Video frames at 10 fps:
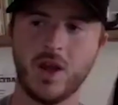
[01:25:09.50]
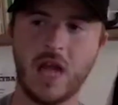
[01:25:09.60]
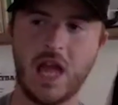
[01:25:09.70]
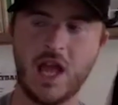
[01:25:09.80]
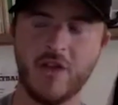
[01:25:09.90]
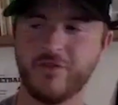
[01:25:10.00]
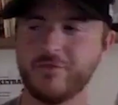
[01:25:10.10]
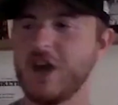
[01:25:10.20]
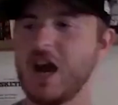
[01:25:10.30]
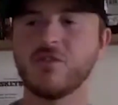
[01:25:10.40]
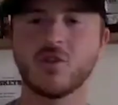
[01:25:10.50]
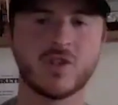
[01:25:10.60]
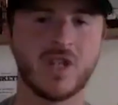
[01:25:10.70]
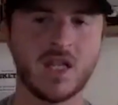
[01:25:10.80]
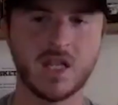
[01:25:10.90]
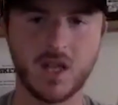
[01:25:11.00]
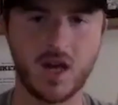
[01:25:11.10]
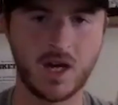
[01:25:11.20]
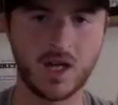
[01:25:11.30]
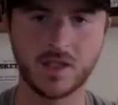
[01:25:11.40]
if 5 years down the
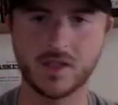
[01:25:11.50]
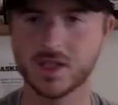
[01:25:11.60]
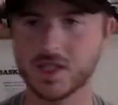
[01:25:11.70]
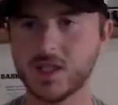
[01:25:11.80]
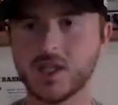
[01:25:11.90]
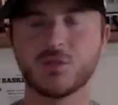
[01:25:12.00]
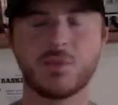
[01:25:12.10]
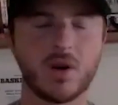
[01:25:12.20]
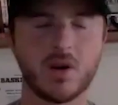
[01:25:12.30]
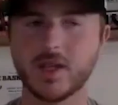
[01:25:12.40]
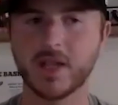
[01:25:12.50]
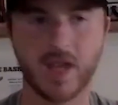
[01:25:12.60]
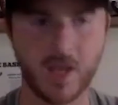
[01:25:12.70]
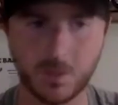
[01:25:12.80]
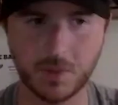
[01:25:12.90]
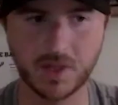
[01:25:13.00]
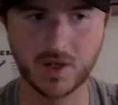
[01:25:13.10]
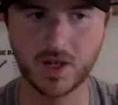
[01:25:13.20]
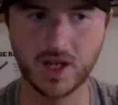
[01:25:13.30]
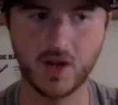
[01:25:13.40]
line, this league is burying the Cape and they're
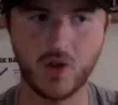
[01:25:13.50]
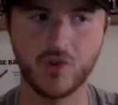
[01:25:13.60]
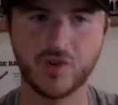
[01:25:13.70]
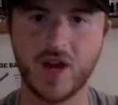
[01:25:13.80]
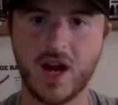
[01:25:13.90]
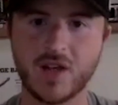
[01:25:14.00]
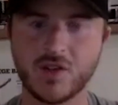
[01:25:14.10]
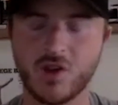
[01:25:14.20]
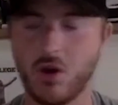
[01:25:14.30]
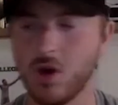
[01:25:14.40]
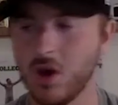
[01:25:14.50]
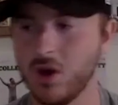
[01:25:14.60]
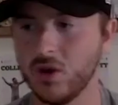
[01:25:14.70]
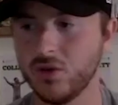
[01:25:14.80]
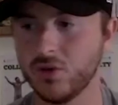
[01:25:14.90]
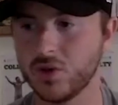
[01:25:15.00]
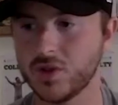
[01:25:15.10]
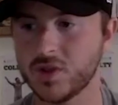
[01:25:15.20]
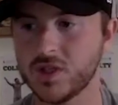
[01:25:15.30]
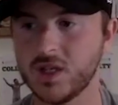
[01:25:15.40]
getting all these guys, you could
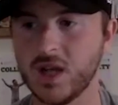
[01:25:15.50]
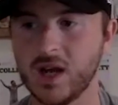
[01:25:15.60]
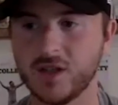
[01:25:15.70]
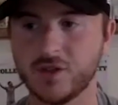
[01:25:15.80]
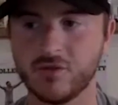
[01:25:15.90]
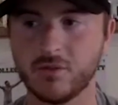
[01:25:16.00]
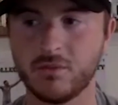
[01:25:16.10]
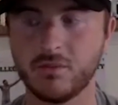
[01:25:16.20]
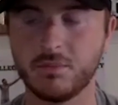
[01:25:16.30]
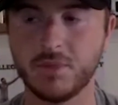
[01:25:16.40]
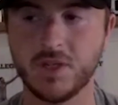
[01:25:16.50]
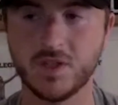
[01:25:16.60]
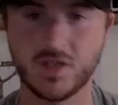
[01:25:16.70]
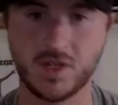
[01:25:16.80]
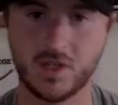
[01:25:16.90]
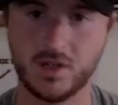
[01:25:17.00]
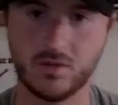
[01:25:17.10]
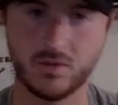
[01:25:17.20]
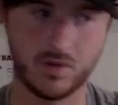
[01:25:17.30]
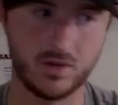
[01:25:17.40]
see guys from BC
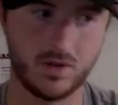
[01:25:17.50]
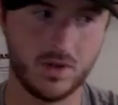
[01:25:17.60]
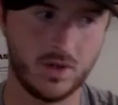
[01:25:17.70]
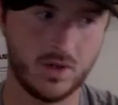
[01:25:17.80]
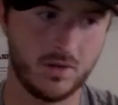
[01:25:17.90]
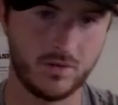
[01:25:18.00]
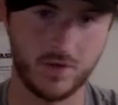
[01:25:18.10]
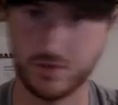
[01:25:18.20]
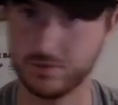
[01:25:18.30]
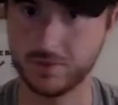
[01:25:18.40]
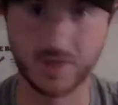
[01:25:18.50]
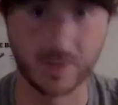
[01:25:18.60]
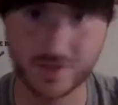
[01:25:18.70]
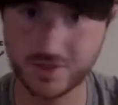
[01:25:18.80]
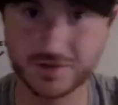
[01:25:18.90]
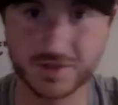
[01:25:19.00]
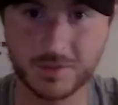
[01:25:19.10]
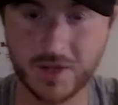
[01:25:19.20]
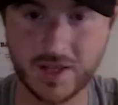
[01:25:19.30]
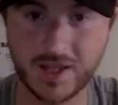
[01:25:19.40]
or Franklin Pierce or
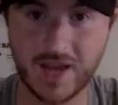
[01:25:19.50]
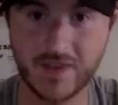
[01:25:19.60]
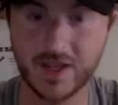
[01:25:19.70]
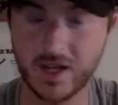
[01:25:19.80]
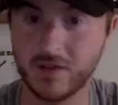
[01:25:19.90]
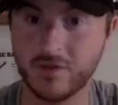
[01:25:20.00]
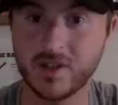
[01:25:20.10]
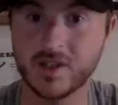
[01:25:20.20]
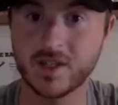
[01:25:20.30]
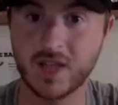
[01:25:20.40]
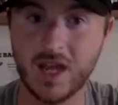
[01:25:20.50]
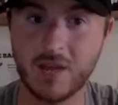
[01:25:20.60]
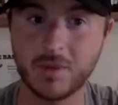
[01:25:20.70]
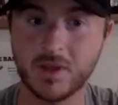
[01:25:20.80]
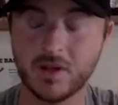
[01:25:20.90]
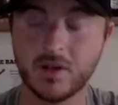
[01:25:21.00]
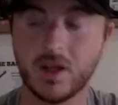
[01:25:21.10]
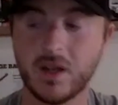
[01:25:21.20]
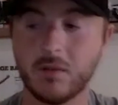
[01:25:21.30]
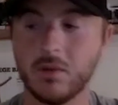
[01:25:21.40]
somewhere like that. And they get an invite to the Cape and they're
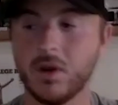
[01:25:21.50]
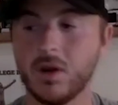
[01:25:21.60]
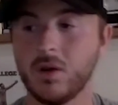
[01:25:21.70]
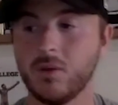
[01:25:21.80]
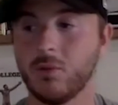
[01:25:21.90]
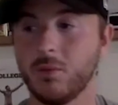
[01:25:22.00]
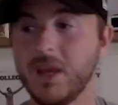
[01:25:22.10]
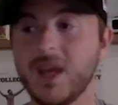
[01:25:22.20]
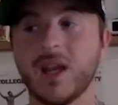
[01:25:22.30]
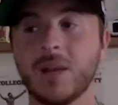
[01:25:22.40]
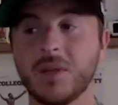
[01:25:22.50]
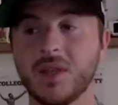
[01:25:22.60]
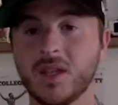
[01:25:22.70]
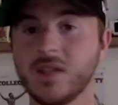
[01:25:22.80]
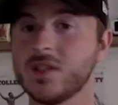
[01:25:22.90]
like, man, I mean, they